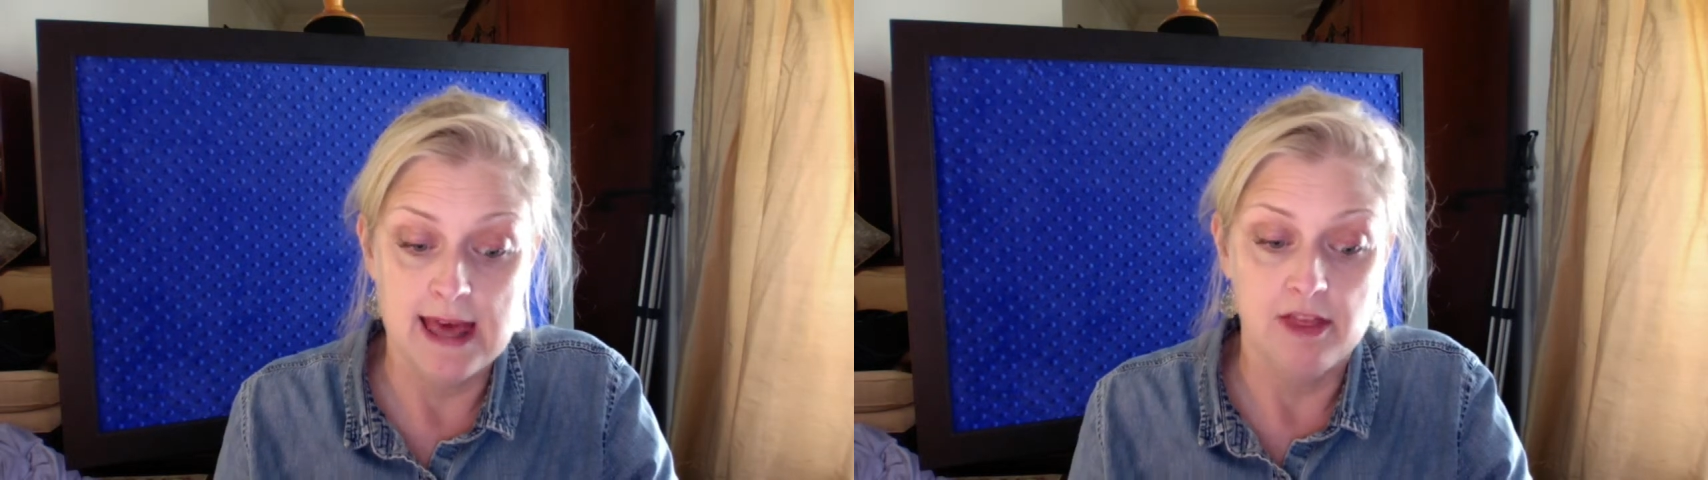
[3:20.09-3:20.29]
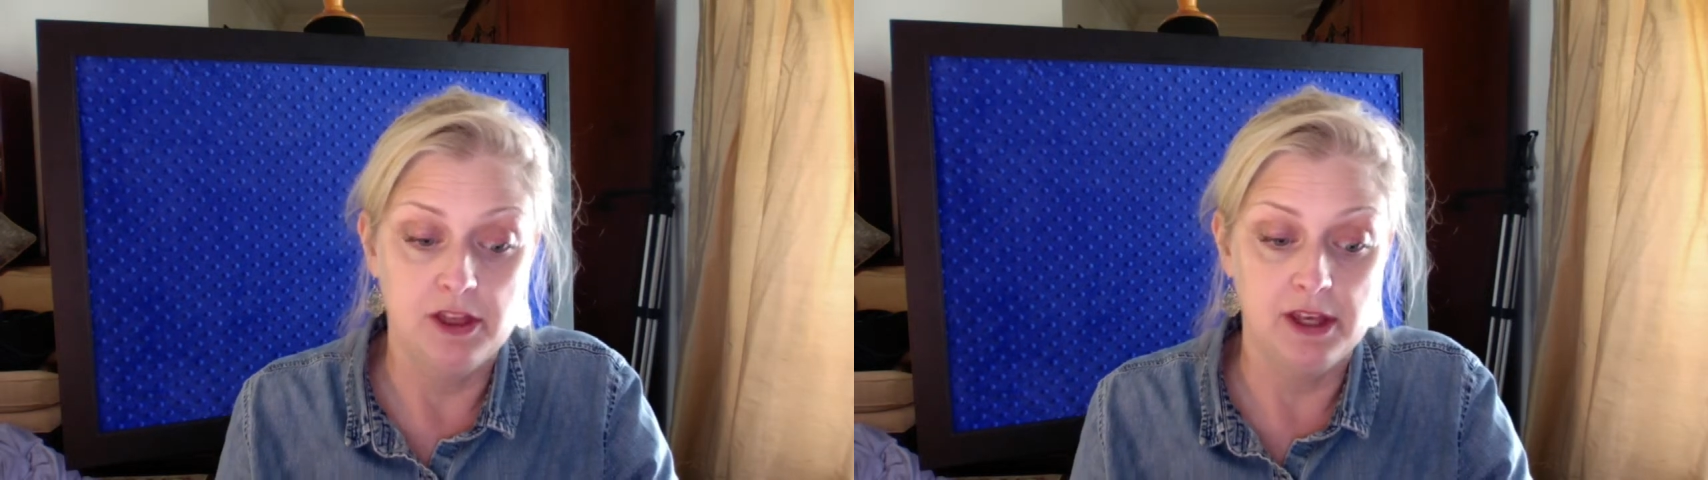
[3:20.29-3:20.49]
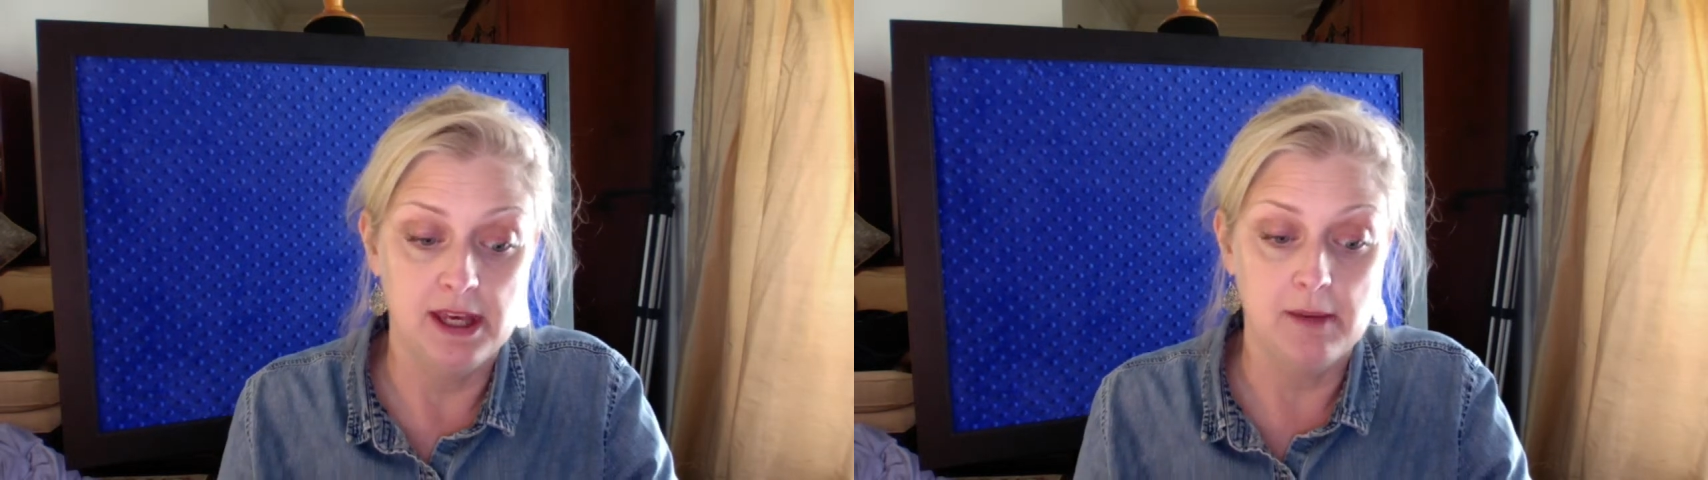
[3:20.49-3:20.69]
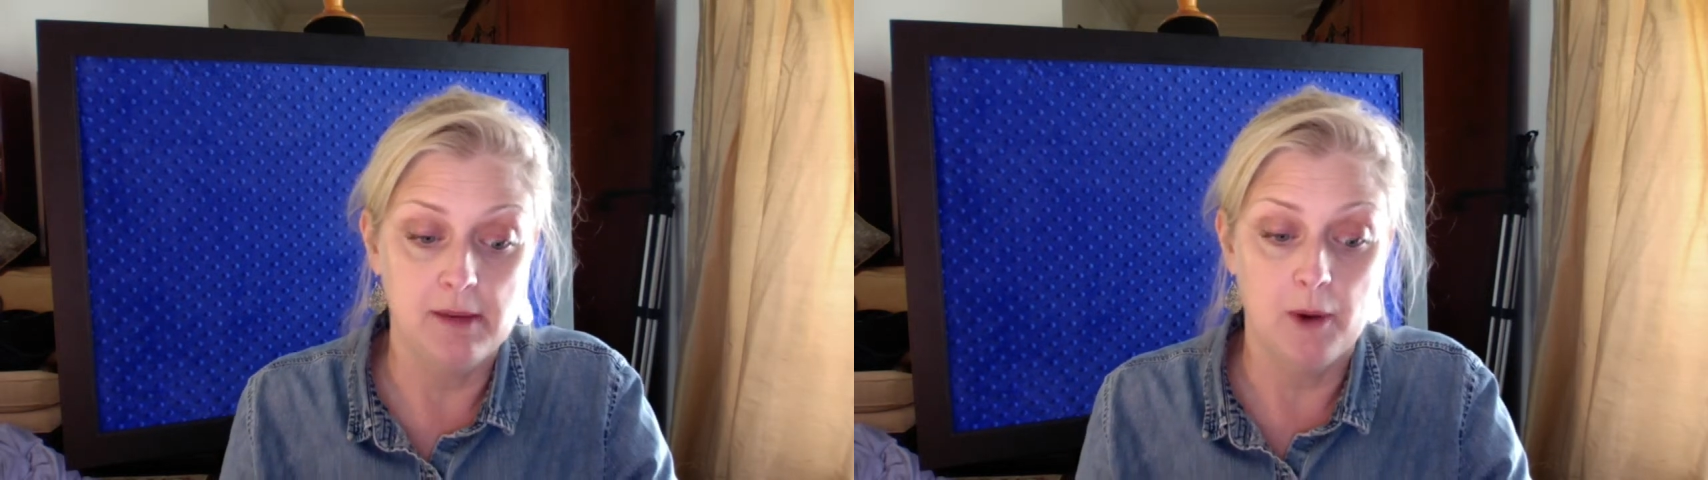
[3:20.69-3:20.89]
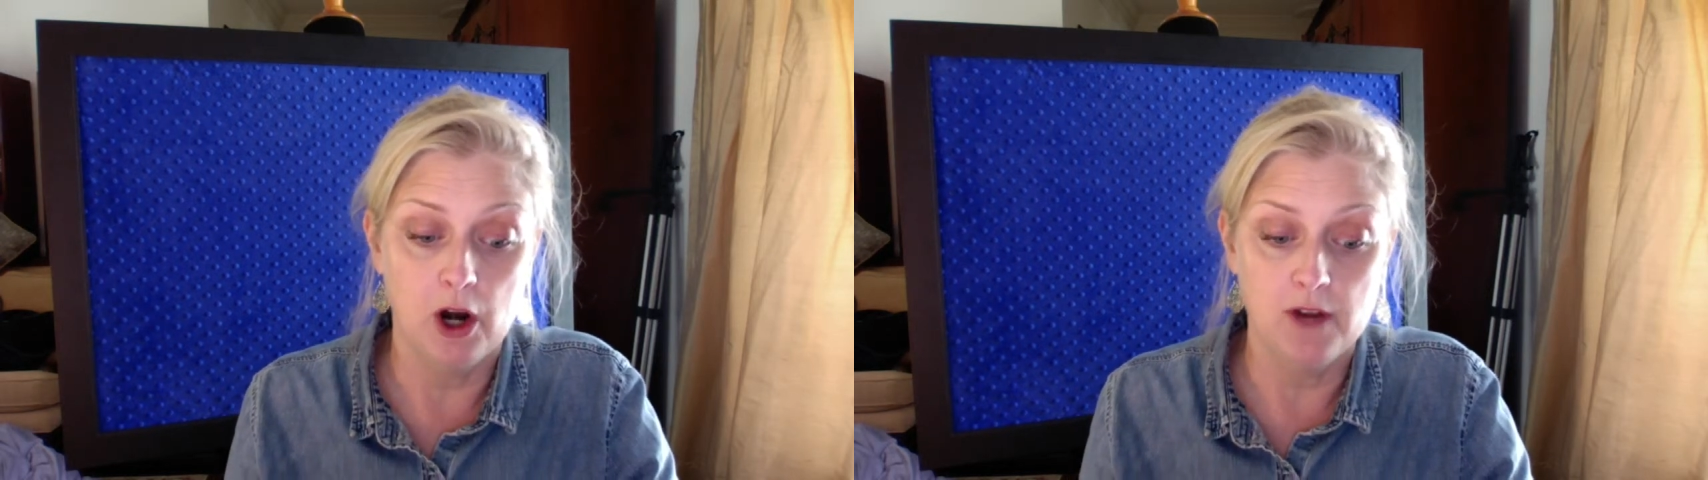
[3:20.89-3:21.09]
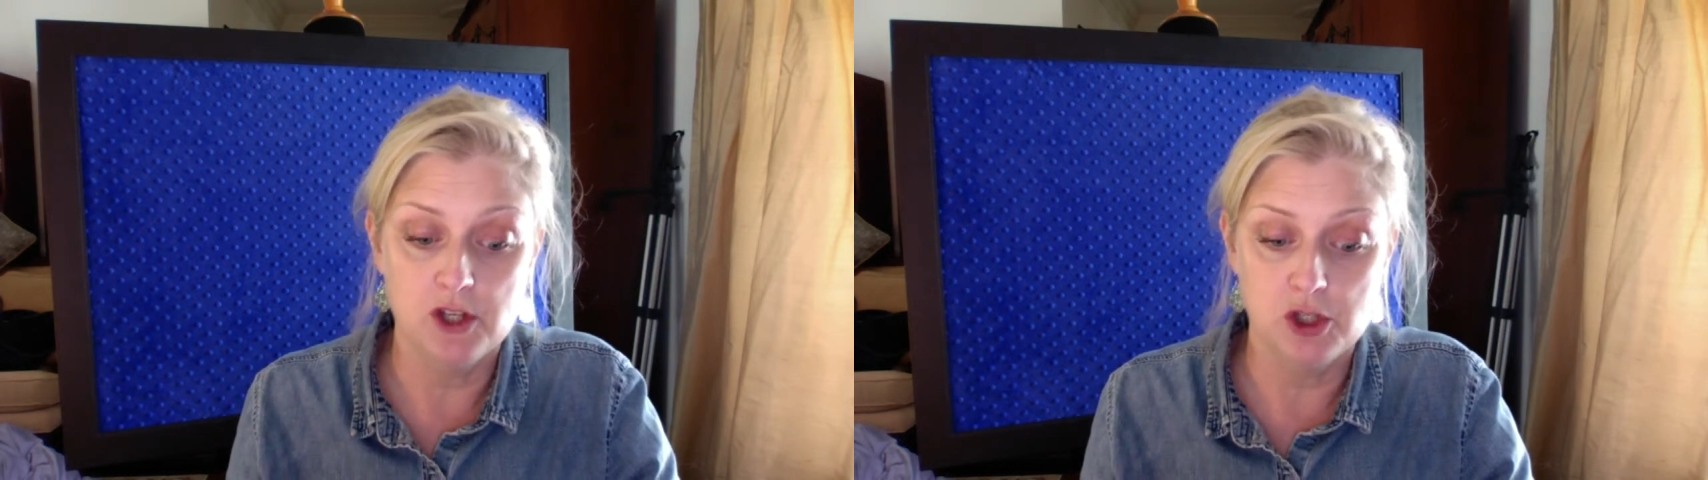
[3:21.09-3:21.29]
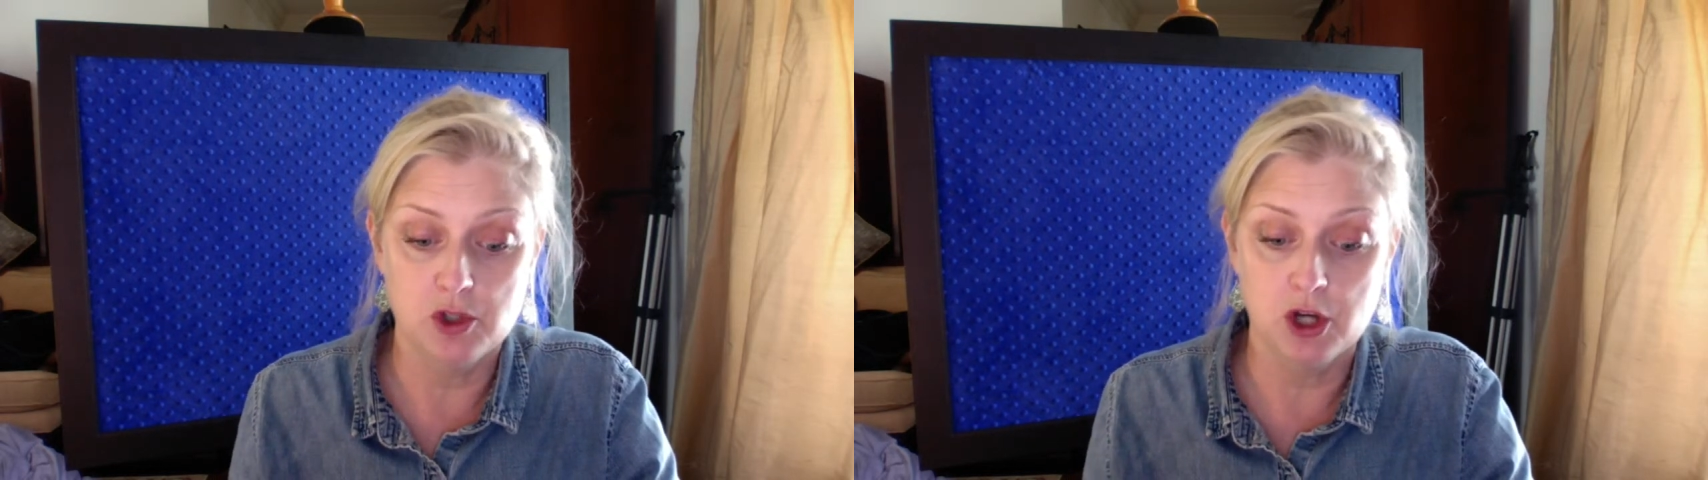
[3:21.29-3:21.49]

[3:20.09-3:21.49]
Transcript: The part that you